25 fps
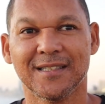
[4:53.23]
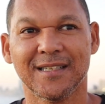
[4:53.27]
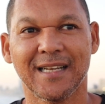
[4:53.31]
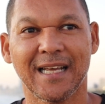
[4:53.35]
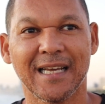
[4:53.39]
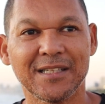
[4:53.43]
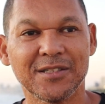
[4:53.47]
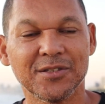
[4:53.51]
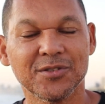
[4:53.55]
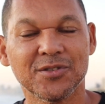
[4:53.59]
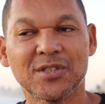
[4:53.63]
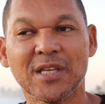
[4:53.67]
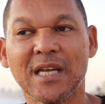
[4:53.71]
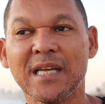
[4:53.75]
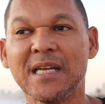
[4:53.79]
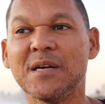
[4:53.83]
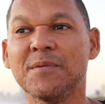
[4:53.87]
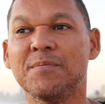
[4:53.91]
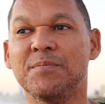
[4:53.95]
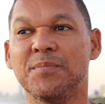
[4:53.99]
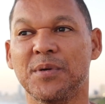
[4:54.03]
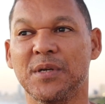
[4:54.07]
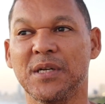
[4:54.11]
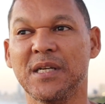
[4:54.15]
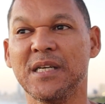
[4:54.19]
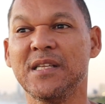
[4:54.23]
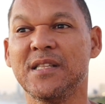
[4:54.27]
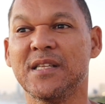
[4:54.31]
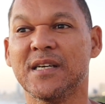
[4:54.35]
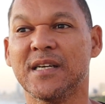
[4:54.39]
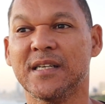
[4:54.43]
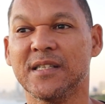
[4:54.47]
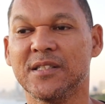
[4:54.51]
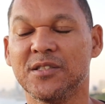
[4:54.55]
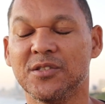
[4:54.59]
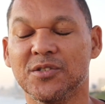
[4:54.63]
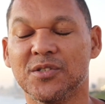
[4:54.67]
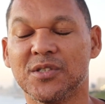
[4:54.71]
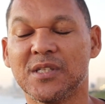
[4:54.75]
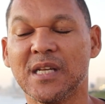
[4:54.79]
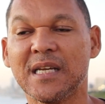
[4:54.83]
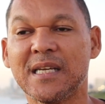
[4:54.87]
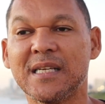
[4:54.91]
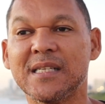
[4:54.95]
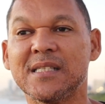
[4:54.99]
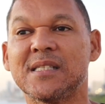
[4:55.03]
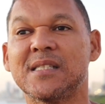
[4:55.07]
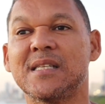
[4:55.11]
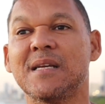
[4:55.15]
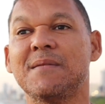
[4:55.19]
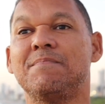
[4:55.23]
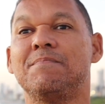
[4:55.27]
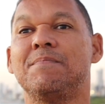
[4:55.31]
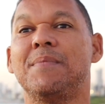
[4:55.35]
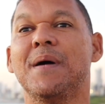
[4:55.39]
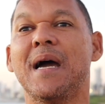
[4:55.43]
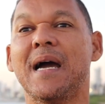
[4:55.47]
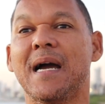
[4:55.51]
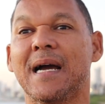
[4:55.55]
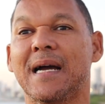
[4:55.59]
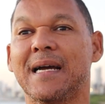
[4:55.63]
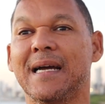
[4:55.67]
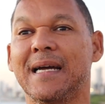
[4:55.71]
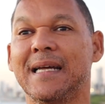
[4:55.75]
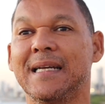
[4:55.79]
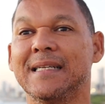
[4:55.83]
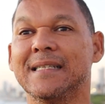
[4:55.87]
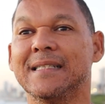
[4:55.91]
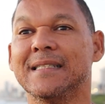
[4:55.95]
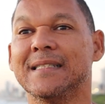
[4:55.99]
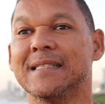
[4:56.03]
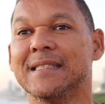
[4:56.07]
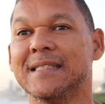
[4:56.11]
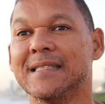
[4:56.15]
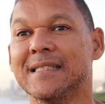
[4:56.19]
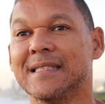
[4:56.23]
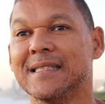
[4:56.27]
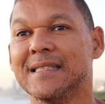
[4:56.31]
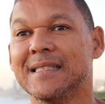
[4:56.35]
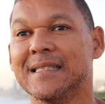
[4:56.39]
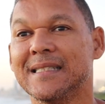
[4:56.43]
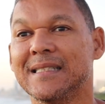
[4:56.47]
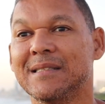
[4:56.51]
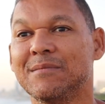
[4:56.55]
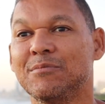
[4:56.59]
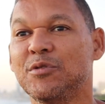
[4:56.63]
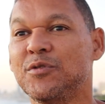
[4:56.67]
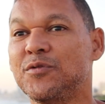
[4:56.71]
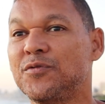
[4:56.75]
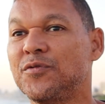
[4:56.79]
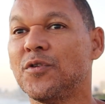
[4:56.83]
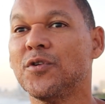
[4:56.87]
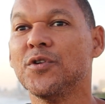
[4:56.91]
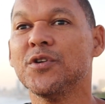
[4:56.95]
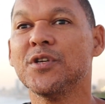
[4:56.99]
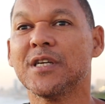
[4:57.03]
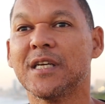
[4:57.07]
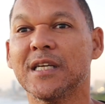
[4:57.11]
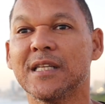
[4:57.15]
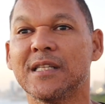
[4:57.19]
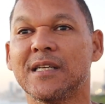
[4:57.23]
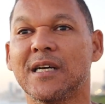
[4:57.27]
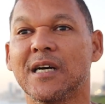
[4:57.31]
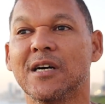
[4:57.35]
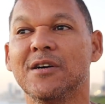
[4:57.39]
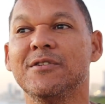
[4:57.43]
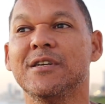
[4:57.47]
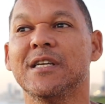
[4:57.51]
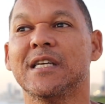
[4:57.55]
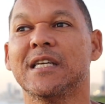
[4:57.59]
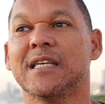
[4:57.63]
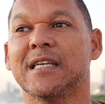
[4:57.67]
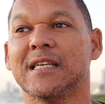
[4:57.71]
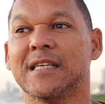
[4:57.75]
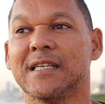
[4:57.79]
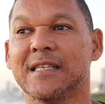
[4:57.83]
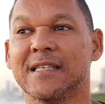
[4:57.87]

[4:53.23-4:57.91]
like to take a breather, to take a step back, and before you get going,